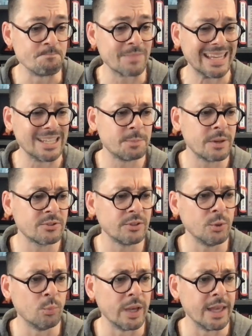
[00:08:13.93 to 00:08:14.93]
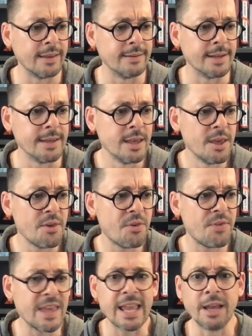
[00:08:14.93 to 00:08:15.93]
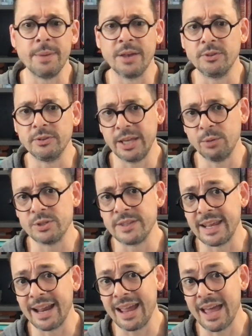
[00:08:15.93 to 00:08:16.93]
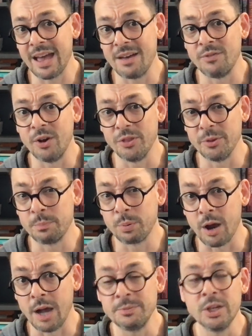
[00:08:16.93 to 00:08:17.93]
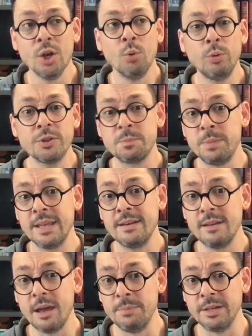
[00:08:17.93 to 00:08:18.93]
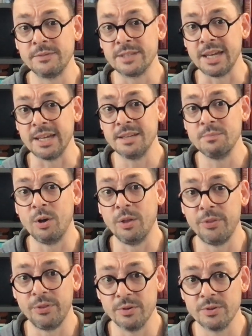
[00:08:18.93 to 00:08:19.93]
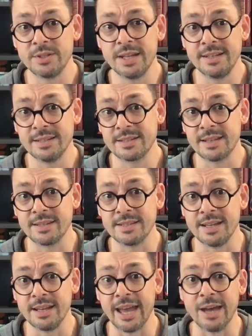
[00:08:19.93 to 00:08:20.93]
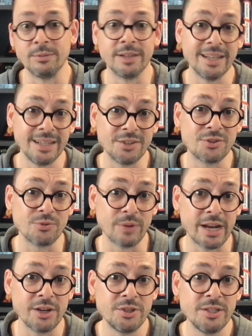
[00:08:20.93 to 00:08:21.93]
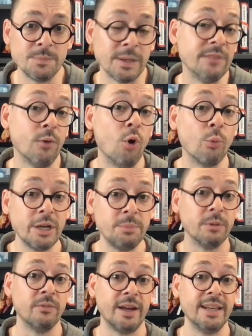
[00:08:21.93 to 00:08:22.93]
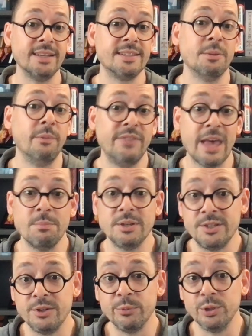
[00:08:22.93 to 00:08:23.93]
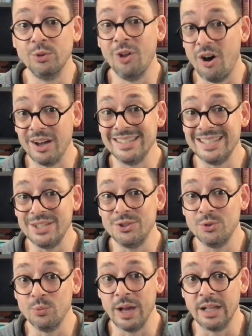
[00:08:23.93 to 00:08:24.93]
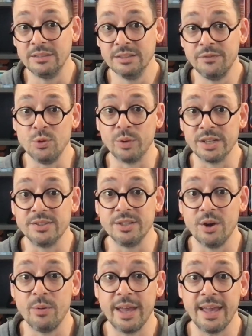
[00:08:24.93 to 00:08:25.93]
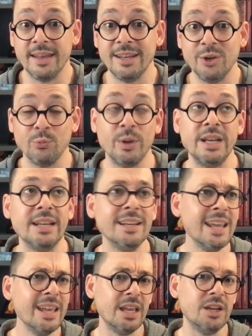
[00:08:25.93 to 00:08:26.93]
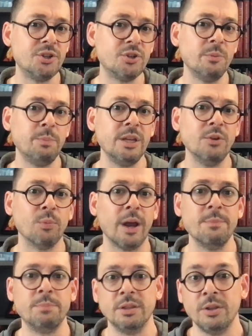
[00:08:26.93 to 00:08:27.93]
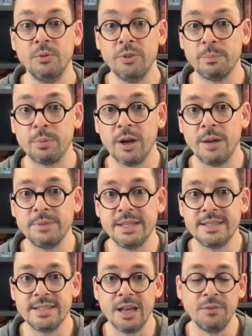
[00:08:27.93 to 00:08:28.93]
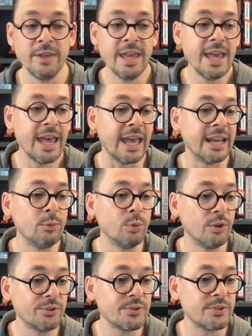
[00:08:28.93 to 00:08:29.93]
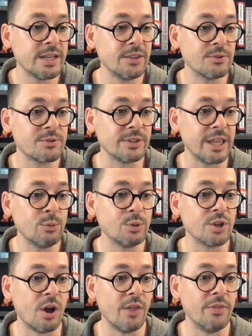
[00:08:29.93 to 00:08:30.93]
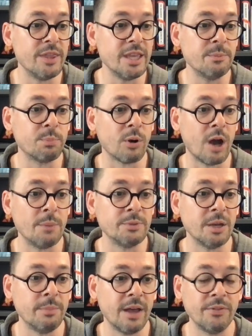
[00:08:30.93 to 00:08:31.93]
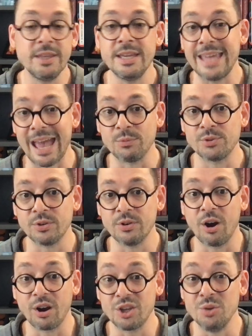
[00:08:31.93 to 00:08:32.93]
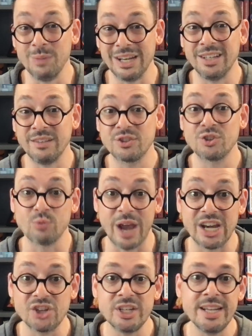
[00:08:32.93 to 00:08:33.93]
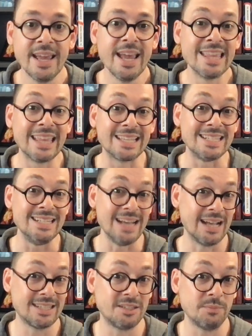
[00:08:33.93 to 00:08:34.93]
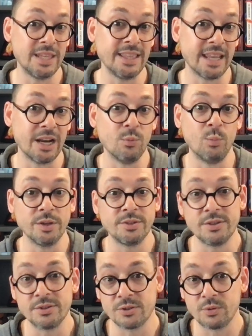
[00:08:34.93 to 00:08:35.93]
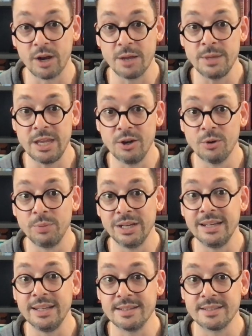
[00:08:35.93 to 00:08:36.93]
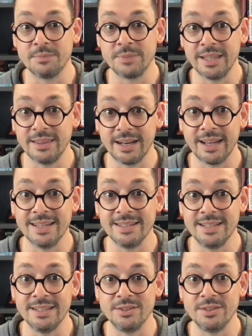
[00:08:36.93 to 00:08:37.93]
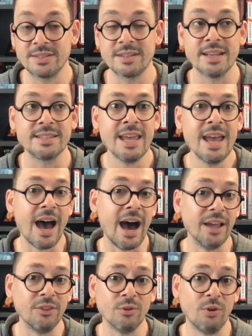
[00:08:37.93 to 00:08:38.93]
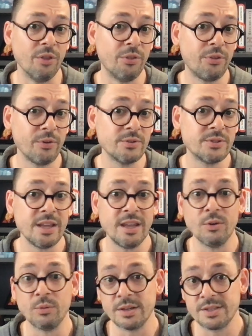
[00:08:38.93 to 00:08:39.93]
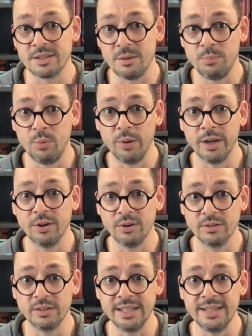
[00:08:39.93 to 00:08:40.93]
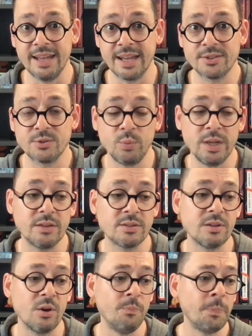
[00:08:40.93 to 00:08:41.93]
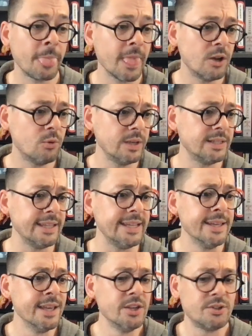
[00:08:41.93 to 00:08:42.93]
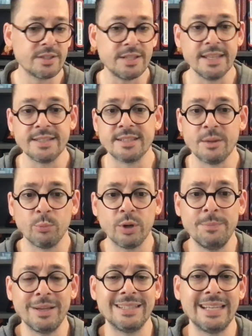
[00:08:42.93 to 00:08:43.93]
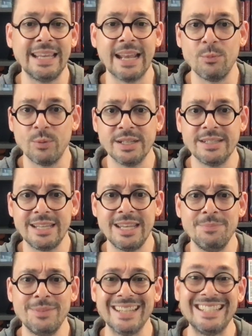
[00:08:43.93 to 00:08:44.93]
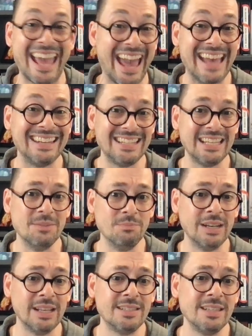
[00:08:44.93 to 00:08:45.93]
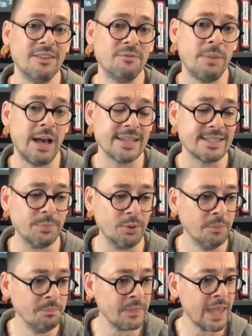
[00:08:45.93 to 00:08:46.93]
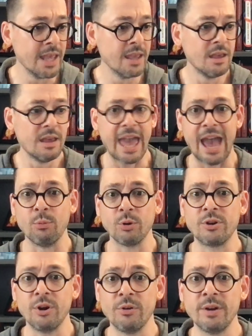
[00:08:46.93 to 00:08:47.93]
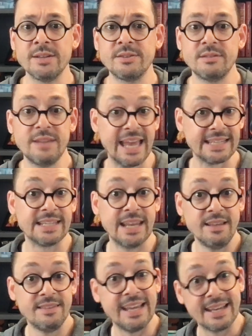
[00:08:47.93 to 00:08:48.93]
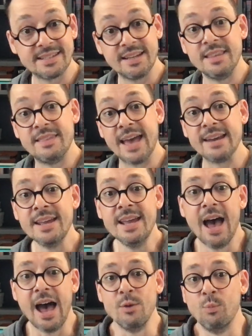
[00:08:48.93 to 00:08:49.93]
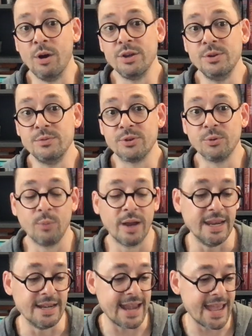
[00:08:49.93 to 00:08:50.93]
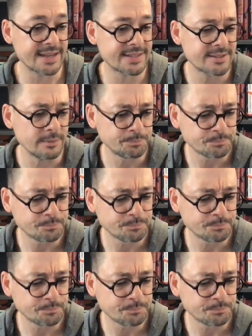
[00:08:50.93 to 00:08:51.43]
especially when thinking about the language that I have on the prompt, we'll spend a bit of time on Thursday discussing outlining strategies, but I've already provided some of that material on D2L. If you wanted to go ahead and read it, it should be right below the prompt itself. And I will also say there's language on the prompt about the counter-argumentative strategy. That's not something that I want to describe here, but it is something that I intend to discuss either on Thursday or at some point early next week. So quickly, just in summary, because again, I wanted to keep this at 10 minutes if possible. Our current essay, the essay that I want you to write next,